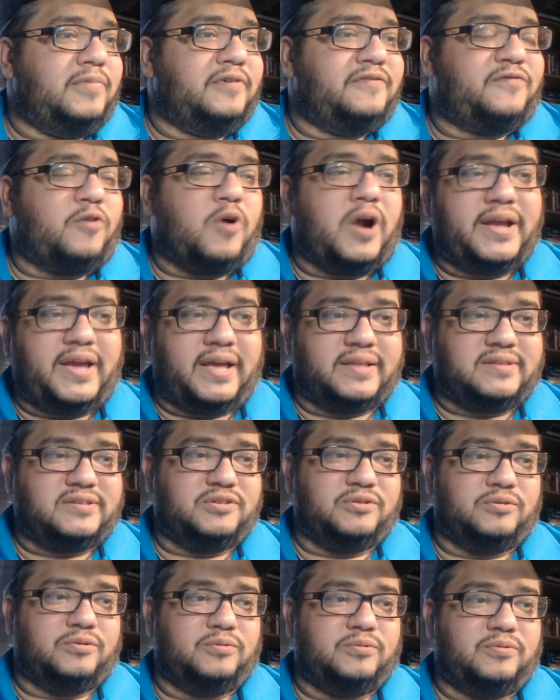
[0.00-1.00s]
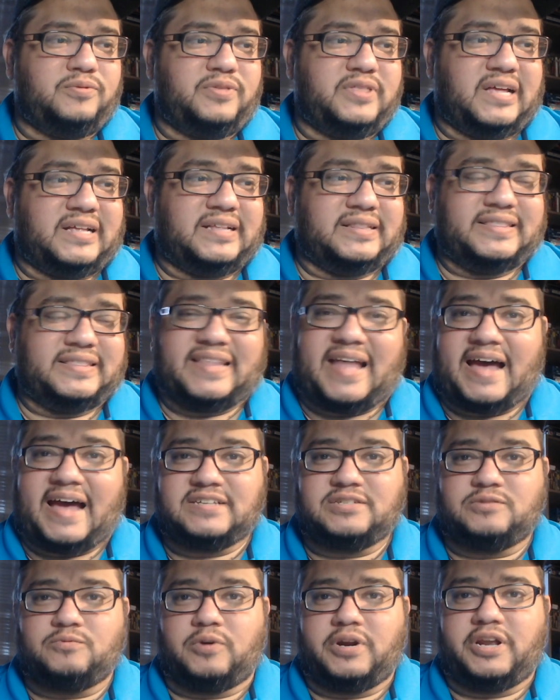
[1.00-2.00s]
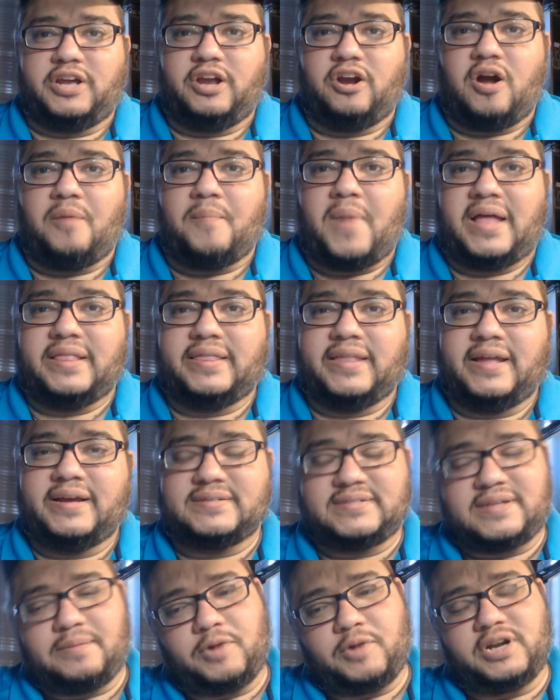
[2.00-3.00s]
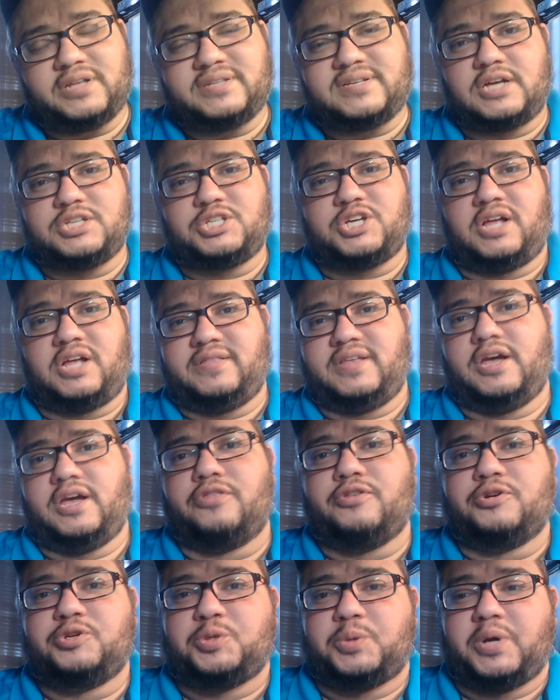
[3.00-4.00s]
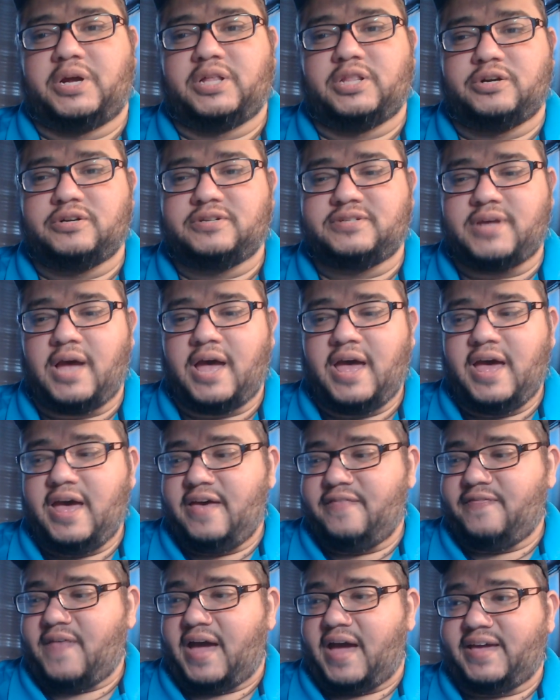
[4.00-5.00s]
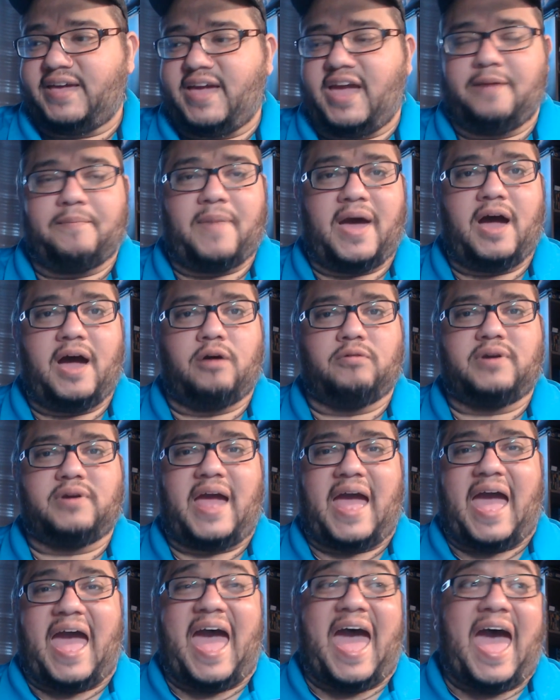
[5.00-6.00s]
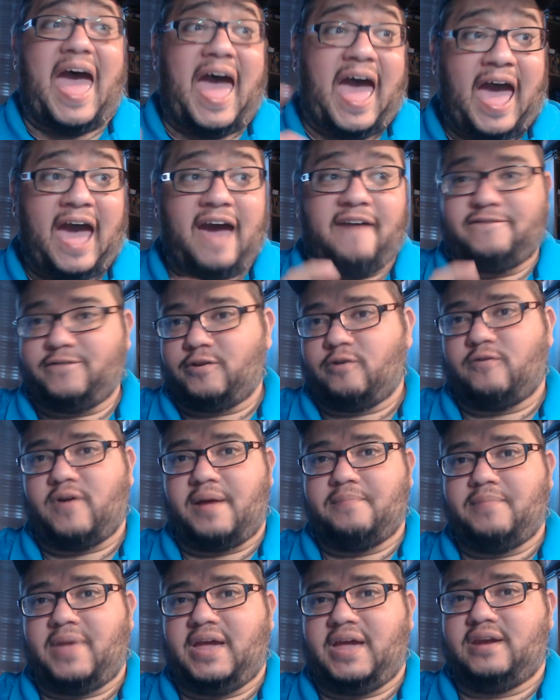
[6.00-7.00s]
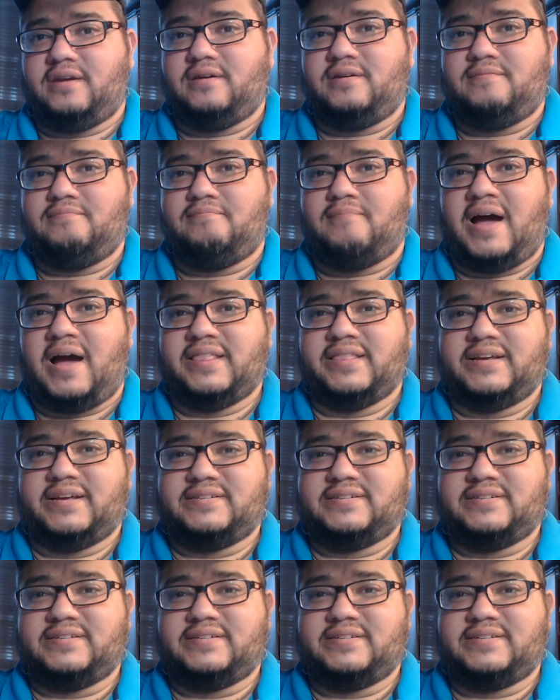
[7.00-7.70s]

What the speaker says: Before I get to the last one here on my list, I'm going to touch on the other trailers that came out after I made my